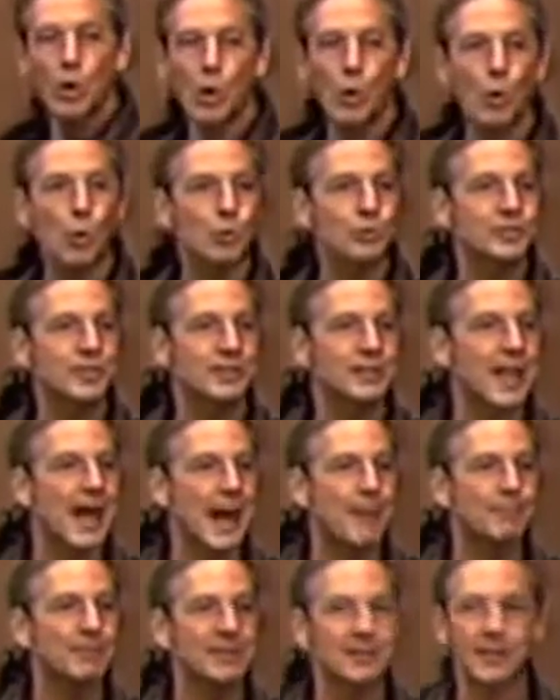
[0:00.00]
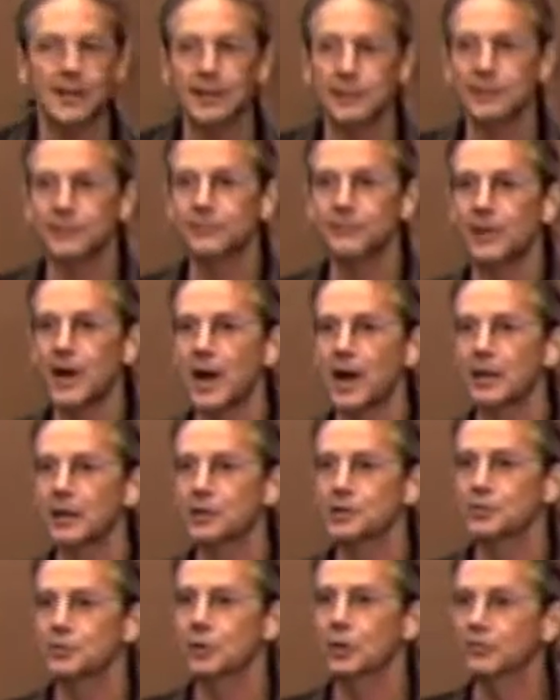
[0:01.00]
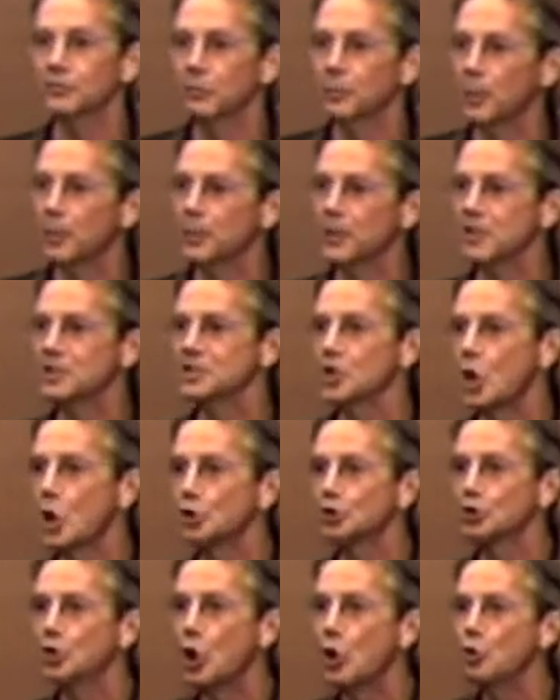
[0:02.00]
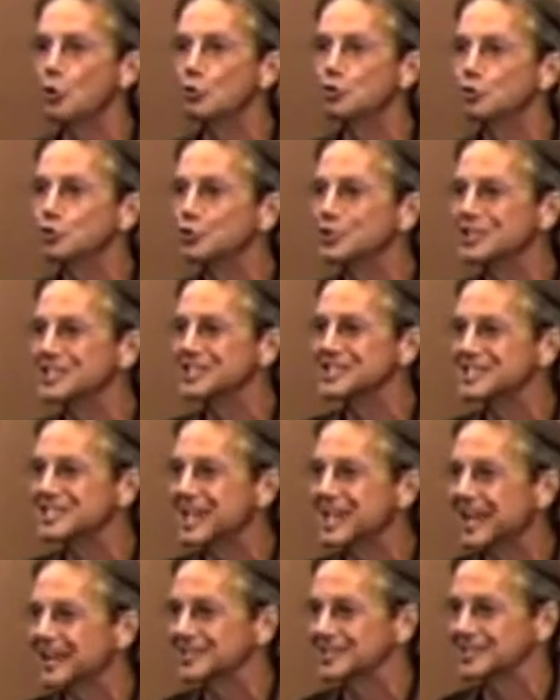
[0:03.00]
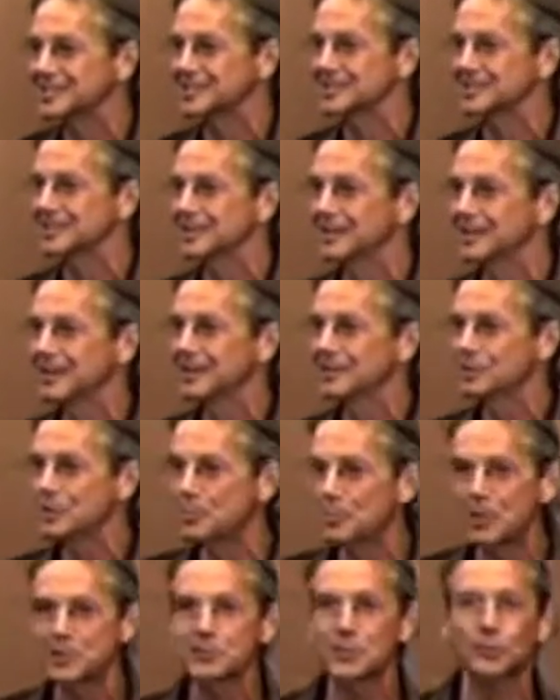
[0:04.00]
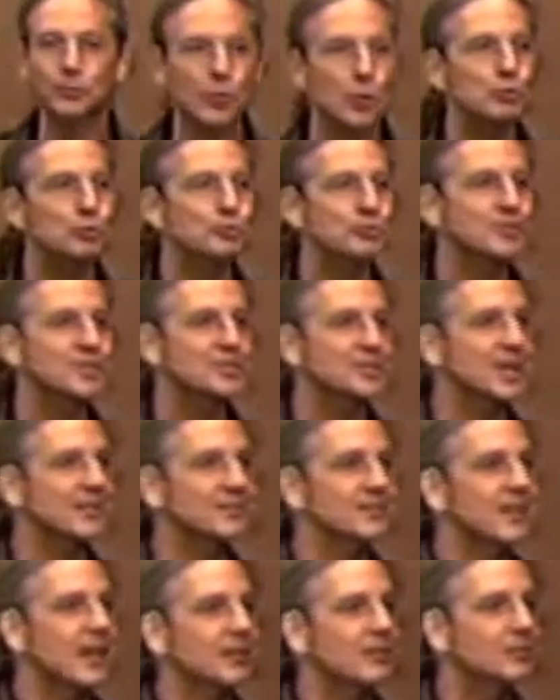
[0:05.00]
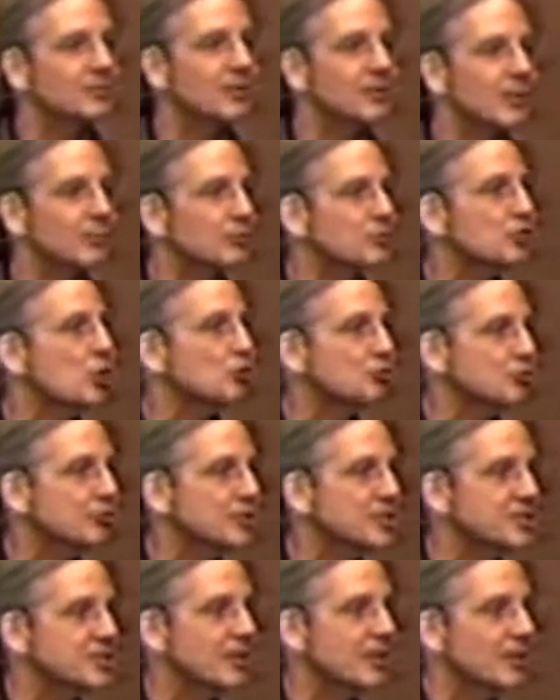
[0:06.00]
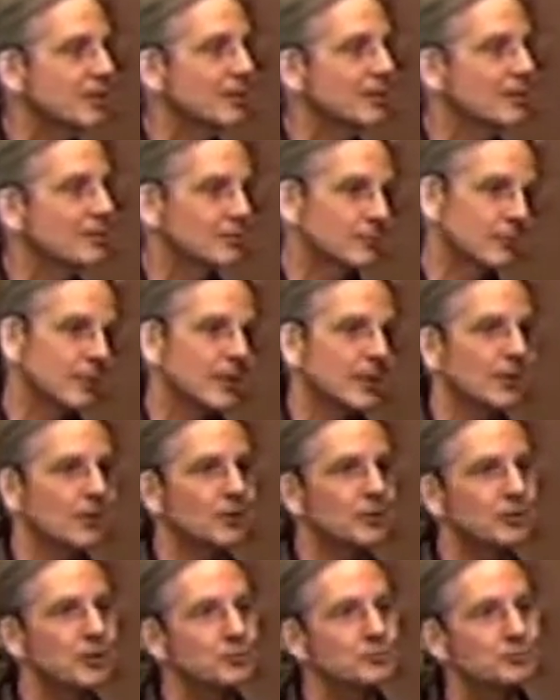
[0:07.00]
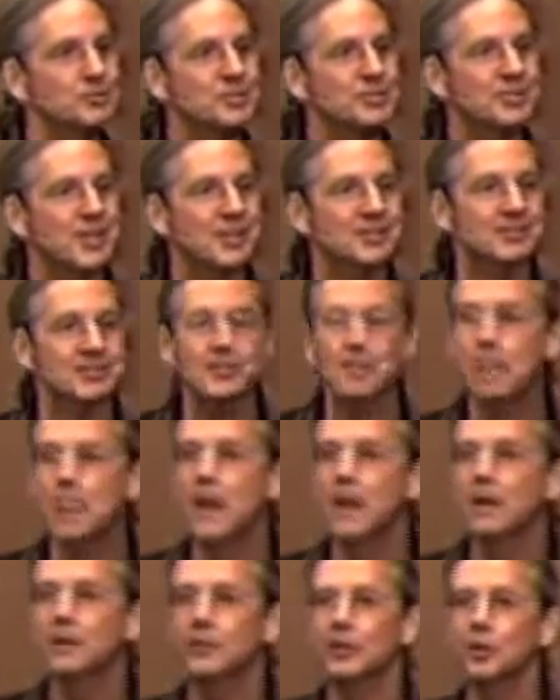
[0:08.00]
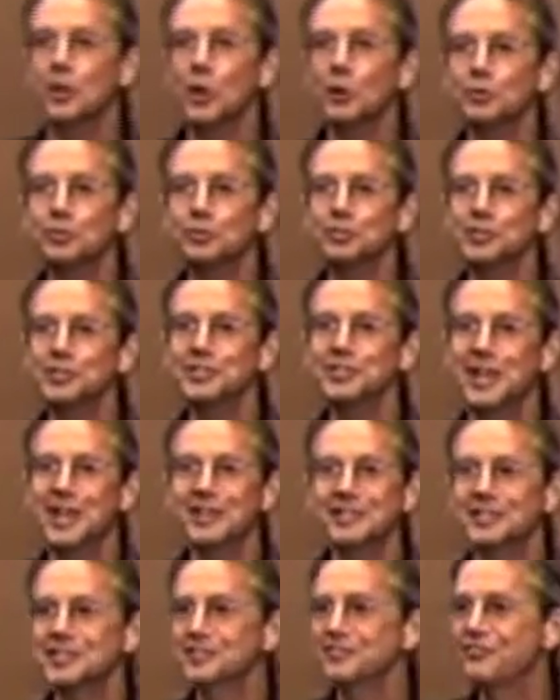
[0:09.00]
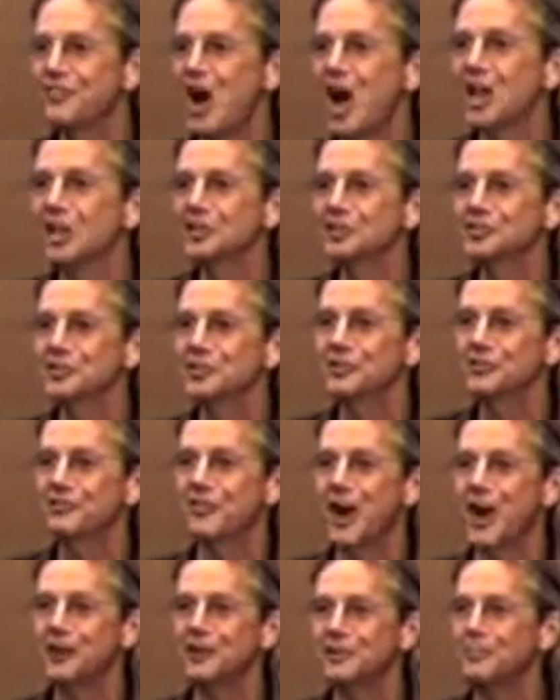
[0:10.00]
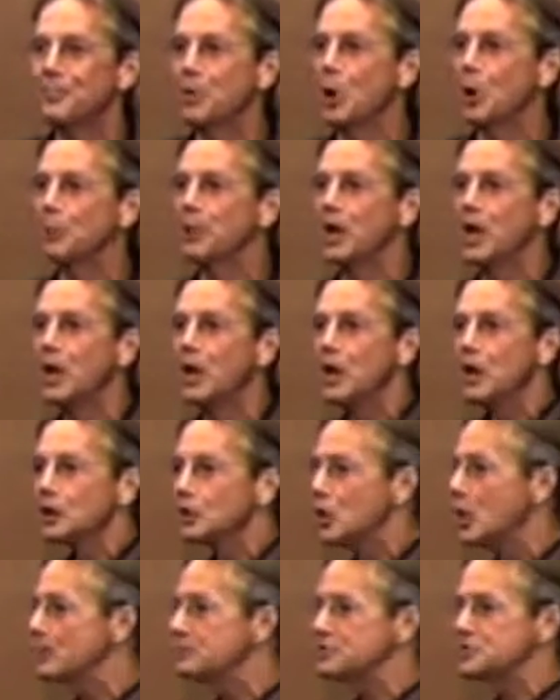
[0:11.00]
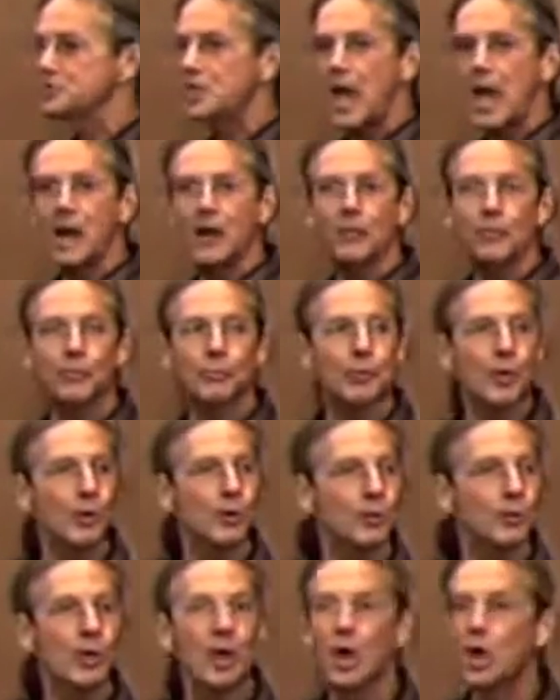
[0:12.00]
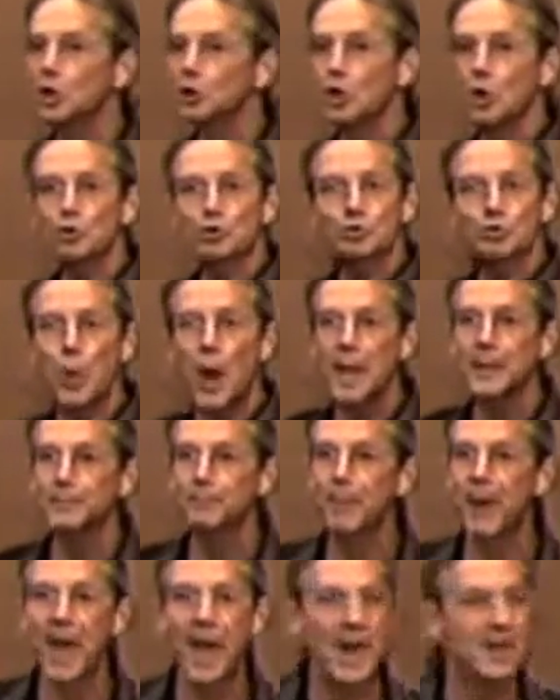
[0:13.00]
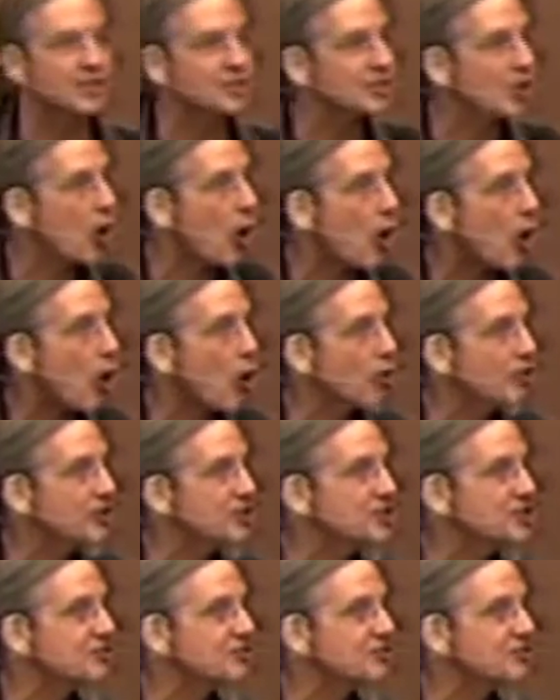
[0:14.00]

old dilapidated fire truck from a place called Notrees, Texas. It's a place called Notrees, Texas. I looked it up. There's no trees there. Why they call it Notrees, Texas? The No Trees, Texas Volunteer Fire Department comes down the road goes right past all these